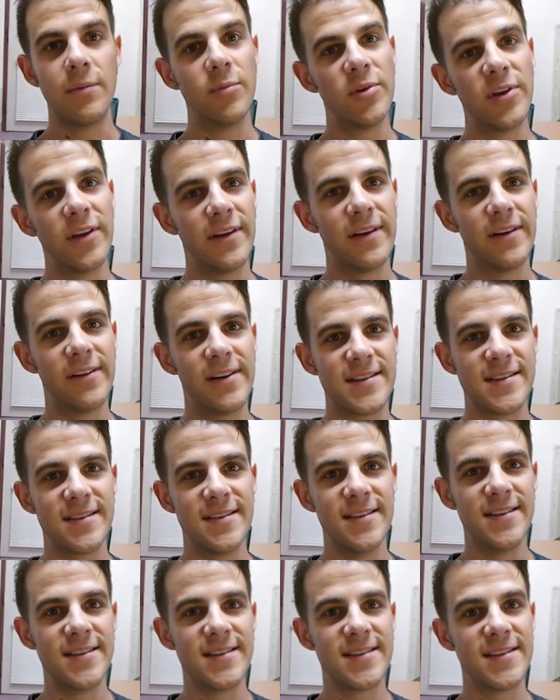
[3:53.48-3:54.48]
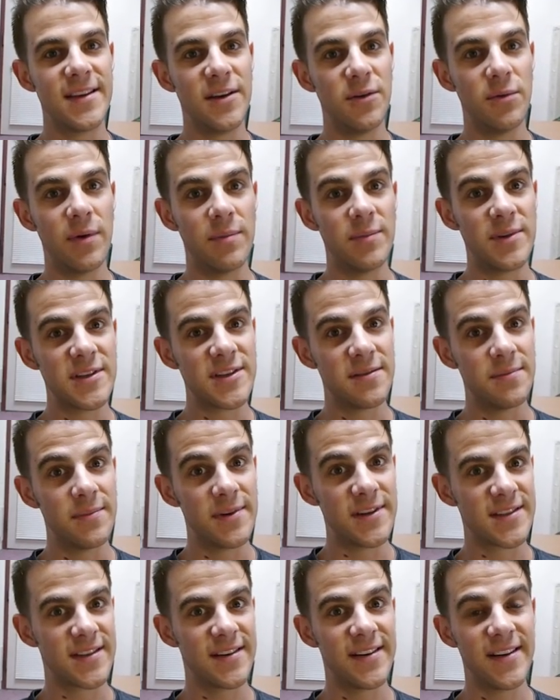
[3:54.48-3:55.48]
I'm really interested to see what Mr.
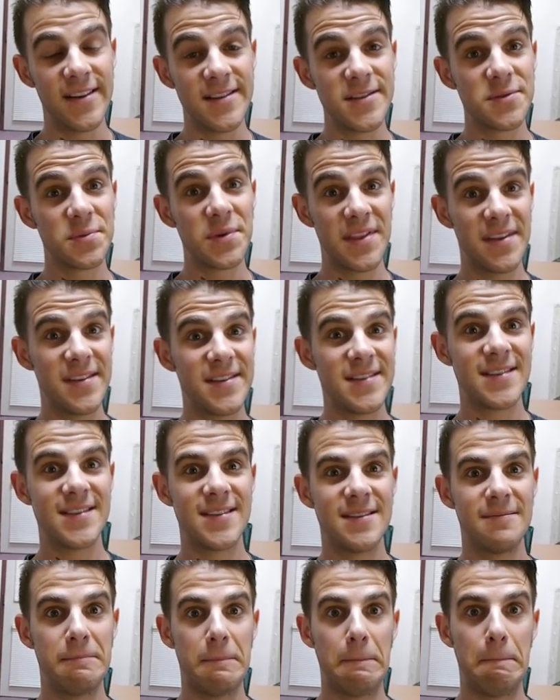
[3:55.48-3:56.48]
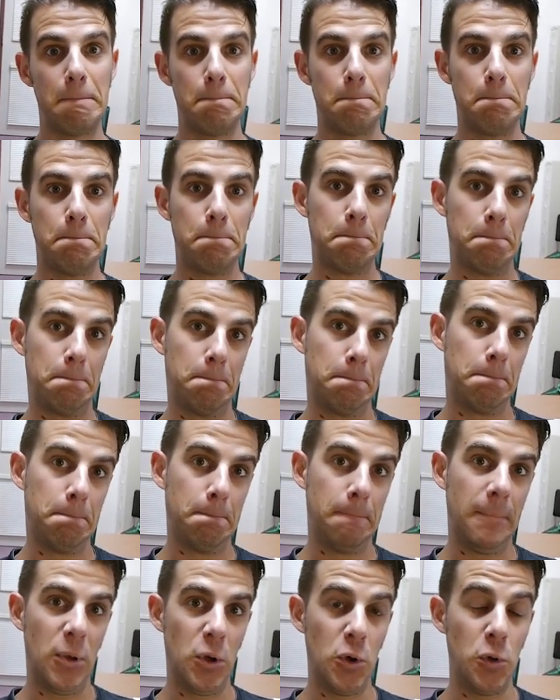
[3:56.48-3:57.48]
Musk does with this.
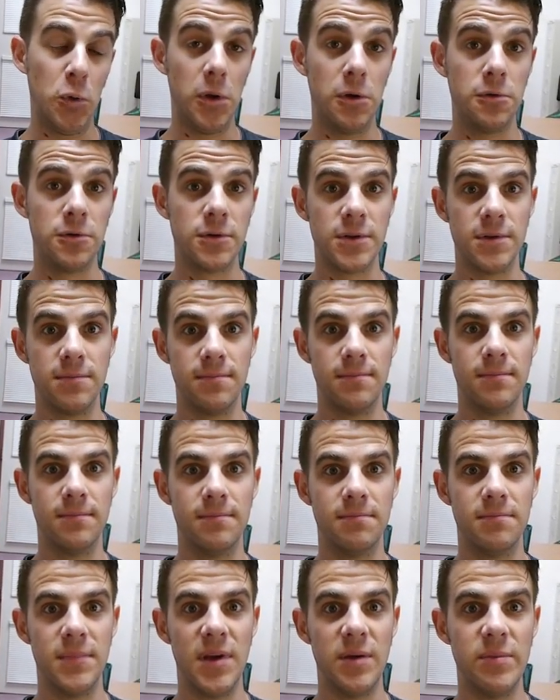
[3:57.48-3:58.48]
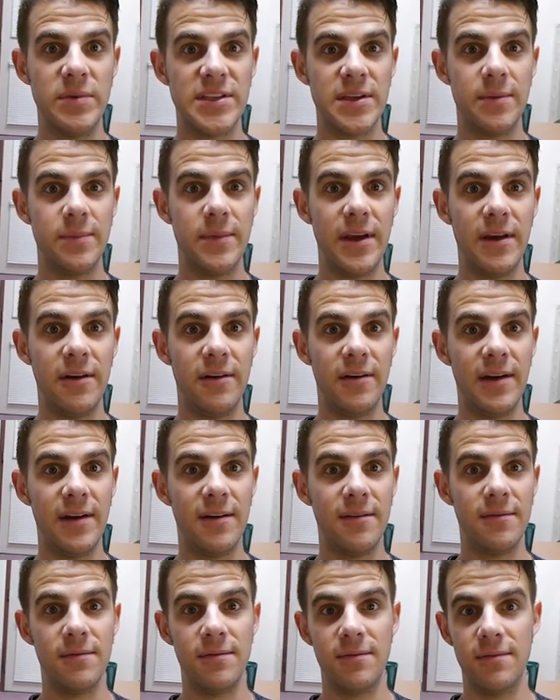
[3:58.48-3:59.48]
Who knows? Maybe someday I'll
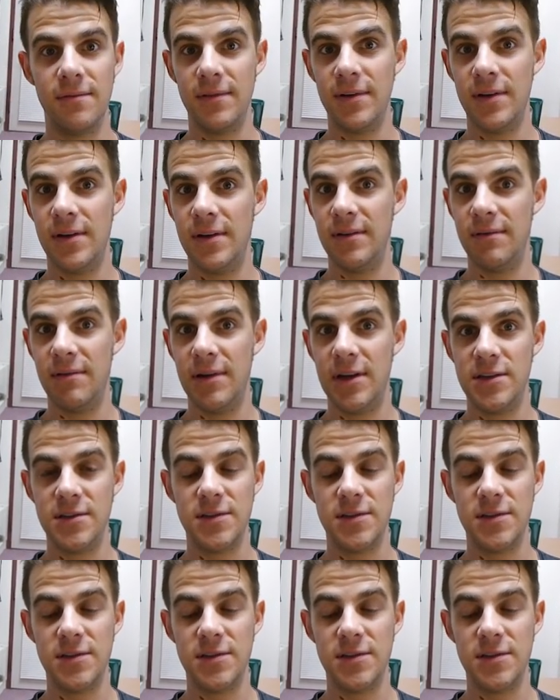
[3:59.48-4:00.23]
have a